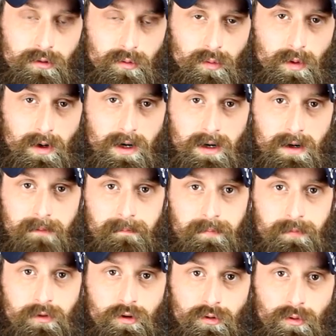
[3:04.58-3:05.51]

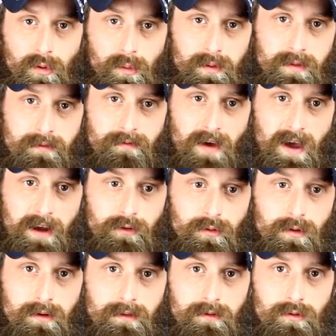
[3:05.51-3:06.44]
to do it with the
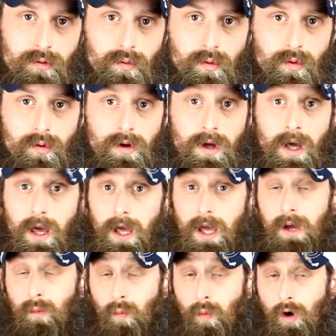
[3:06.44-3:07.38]
factory tool.
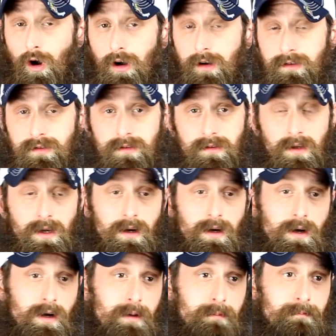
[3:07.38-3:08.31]
It works.
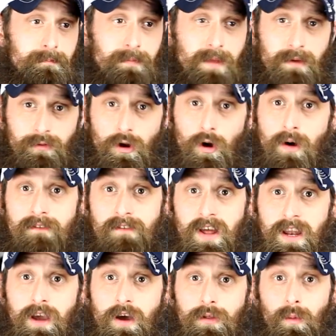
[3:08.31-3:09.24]
If you don't have
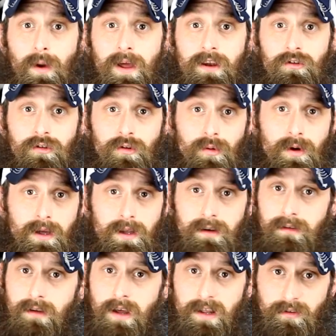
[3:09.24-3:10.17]
any other way to do
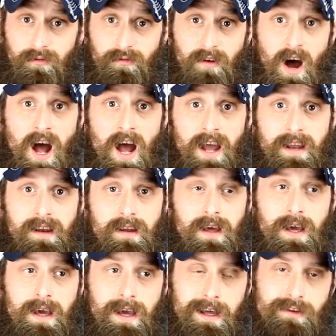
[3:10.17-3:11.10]
it, it's
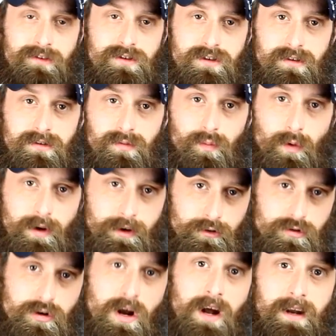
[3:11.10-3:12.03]
fine. It's just when
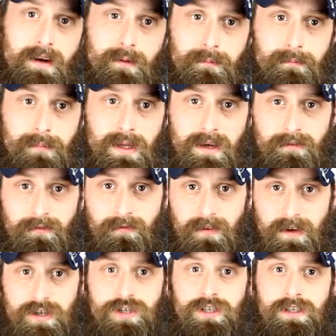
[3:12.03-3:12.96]
you're trying to be
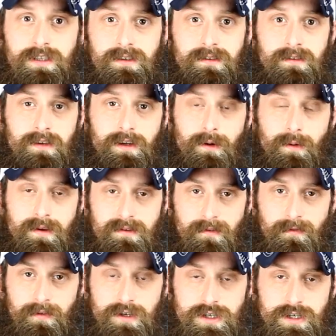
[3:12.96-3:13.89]
efficient, you know,
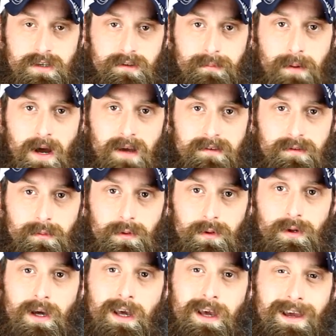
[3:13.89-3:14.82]
as efficient as
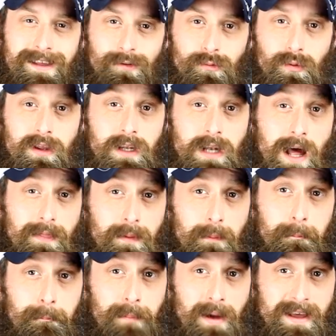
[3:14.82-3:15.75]
possible, it's really not
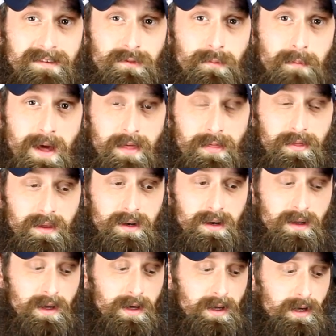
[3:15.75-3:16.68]
the best
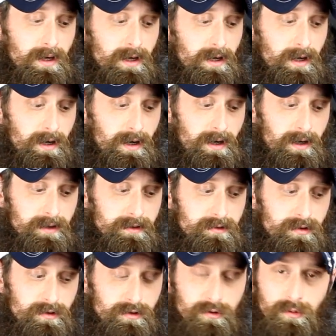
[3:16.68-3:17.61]
method
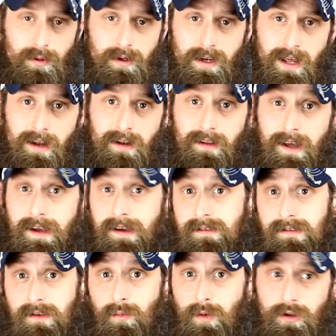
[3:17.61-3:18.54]
to do it. And like
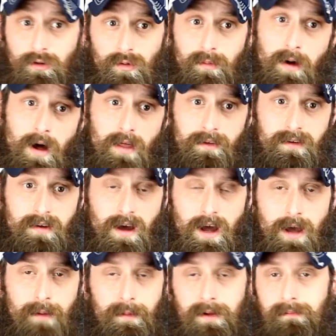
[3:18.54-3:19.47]
I said, we do them all the
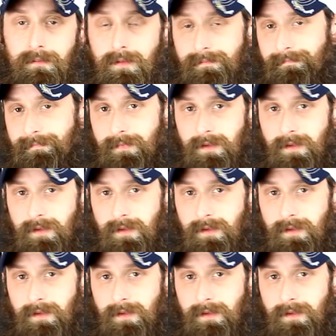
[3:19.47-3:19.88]
time. And